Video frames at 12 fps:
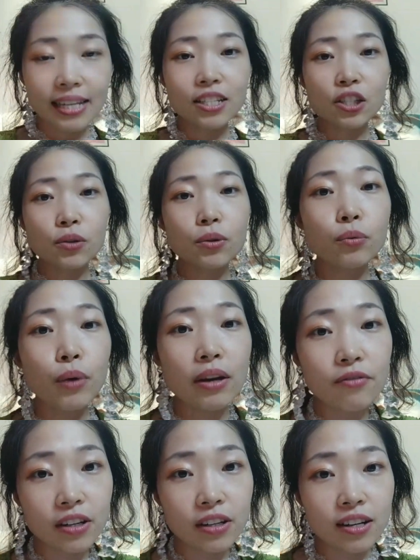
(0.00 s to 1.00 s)
into the
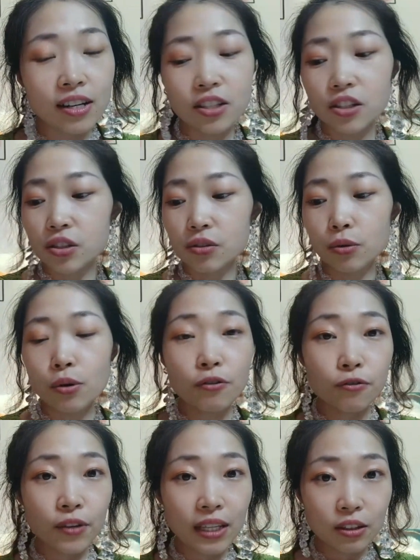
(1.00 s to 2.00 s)
river to
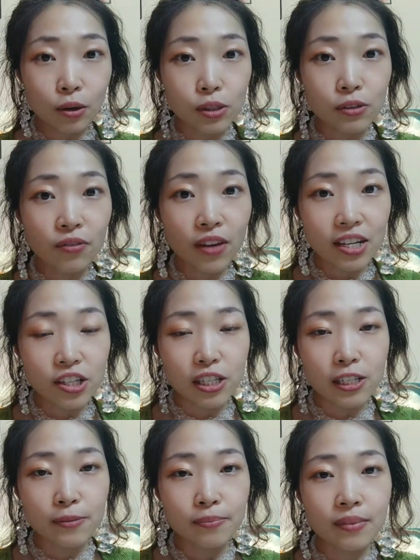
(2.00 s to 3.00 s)
feed those
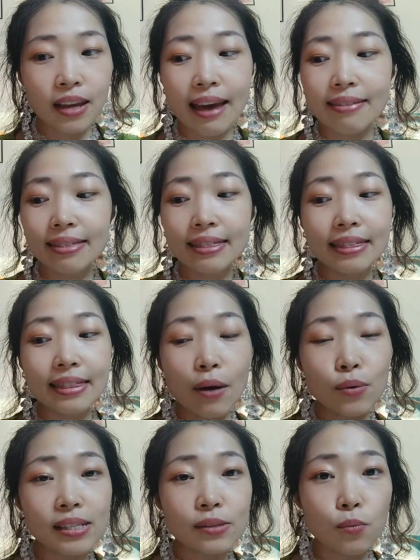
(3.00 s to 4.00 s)
fish. And that
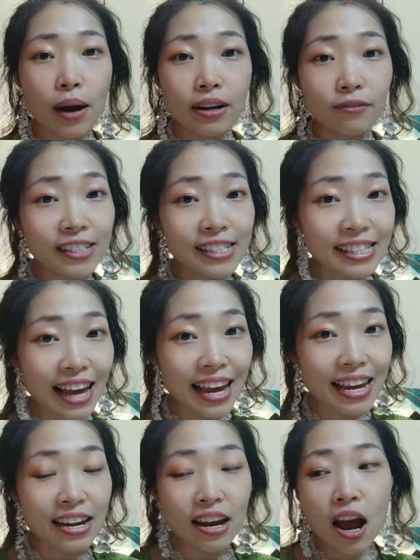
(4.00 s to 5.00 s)
was one of the
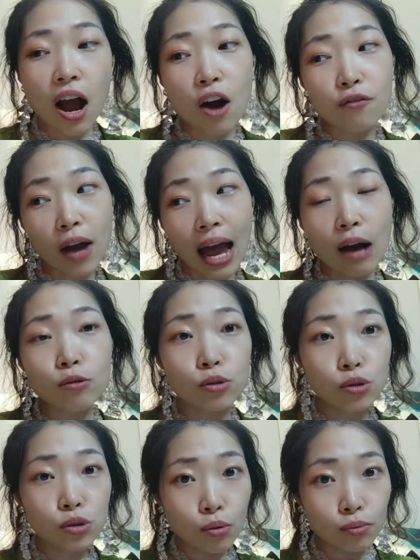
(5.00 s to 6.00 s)
saying of how
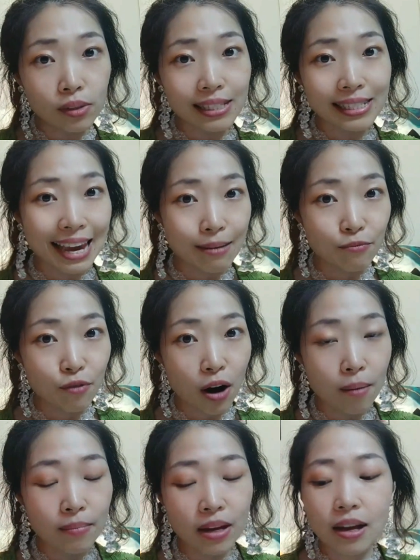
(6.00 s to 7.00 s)
zongs came
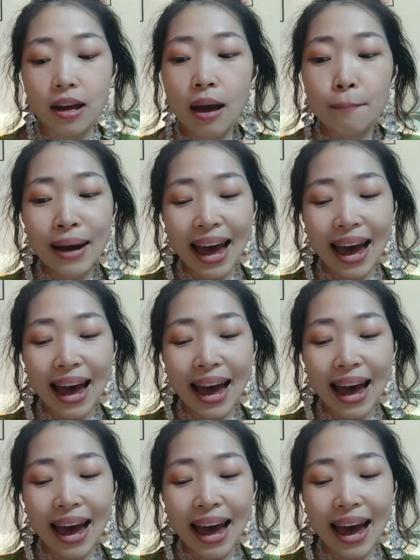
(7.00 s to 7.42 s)
from. But